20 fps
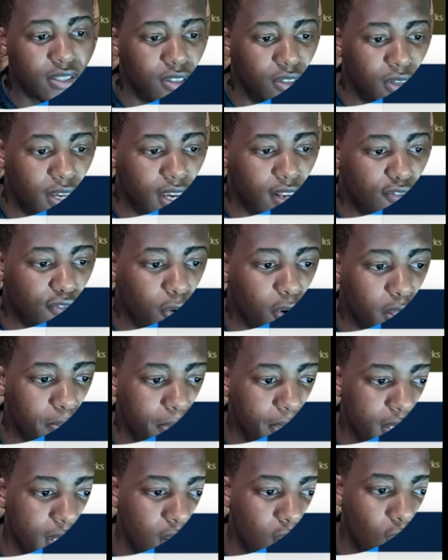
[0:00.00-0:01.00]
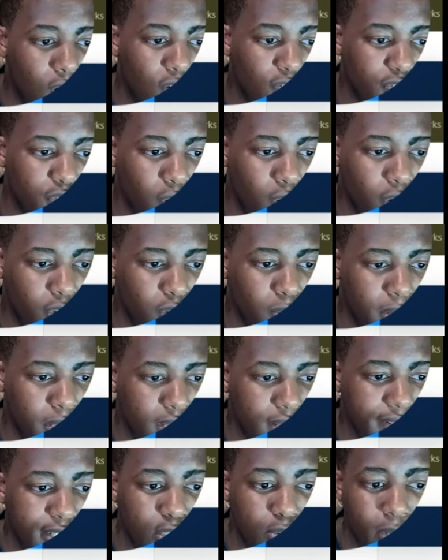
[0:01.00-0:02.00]
You get 40% off on your
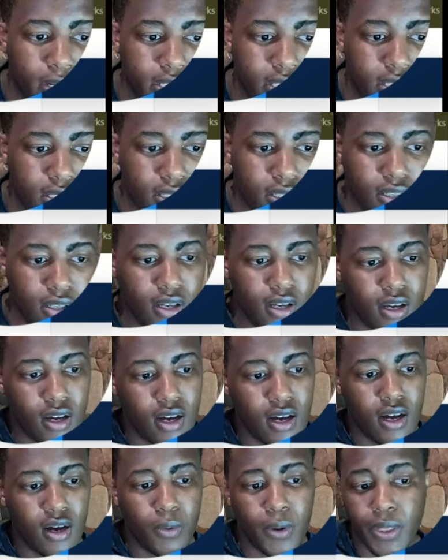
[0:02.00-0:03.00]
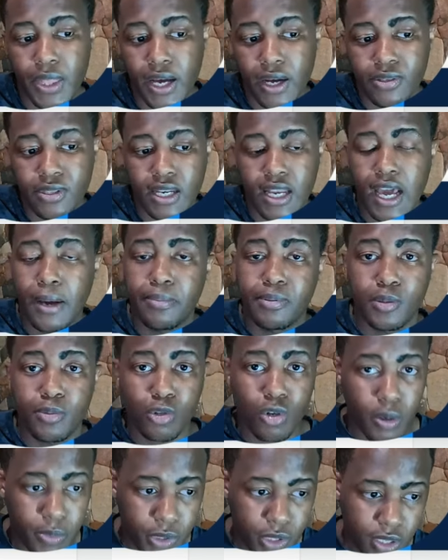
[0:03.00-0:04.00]
monthly Sweat 1000 app
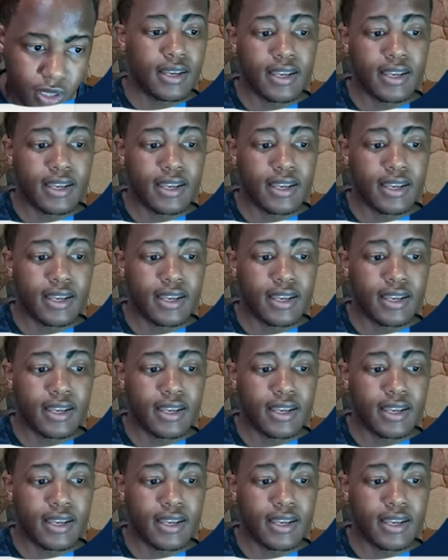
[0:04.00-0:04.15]
subscription.